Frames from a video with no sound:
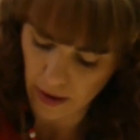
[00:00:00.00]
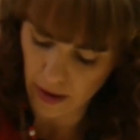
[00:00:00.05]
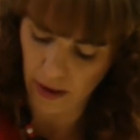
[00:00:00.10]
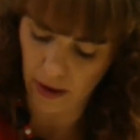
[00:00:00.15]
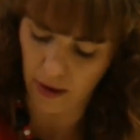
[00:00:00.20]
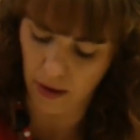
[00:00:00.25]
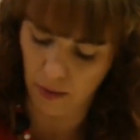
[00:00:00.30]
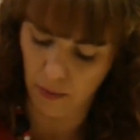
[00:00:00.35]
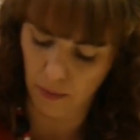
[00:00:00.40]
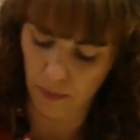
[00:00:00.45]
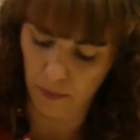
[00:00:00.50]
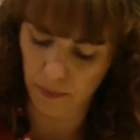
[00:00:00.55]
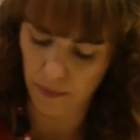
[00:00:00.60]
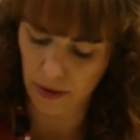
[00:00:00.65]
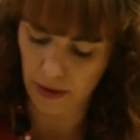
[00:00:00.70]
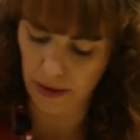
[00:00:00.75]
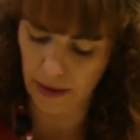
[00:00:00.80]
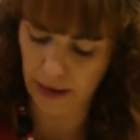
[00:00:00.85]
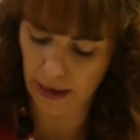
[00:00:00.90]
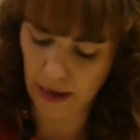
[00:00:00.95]

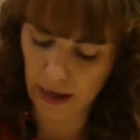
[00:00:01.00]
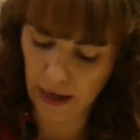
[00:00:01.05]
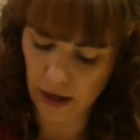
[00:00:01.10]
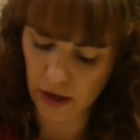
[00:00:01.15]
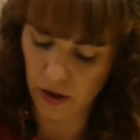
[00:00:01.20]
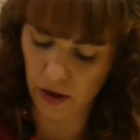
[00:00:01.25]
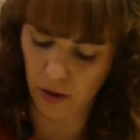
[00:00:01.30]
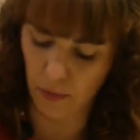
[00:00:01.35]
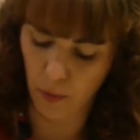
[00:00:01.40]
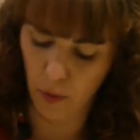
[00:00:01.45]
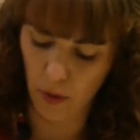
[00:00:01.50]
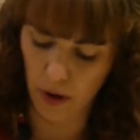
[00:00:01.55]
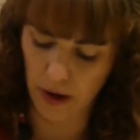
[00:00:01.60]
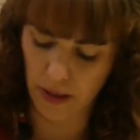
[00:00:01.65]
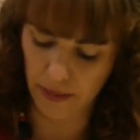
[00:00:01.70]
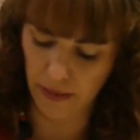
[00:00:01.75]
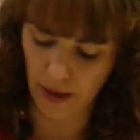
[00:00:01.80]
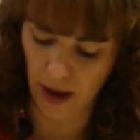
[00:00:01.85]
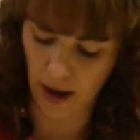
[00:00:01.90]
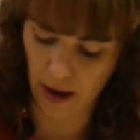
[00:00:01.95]
get it to the
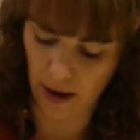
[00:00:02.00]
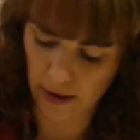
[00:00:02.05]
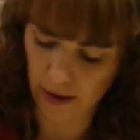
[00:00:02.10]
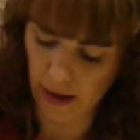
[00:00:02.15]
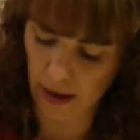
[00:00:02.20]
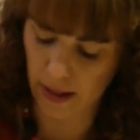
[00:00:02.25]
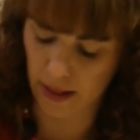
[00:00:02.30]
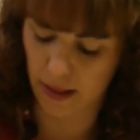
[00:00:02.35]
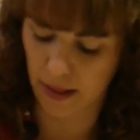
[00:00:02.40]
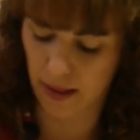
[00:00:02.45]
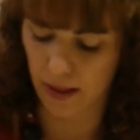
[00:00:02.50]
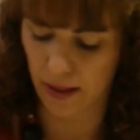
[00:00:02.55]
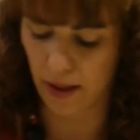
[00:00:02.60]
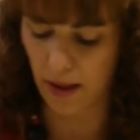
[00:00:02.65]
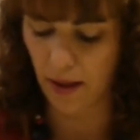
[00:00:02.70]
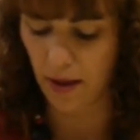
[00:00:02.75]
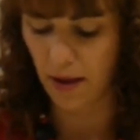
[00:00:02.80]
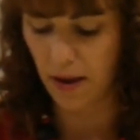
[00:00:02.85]
point that it's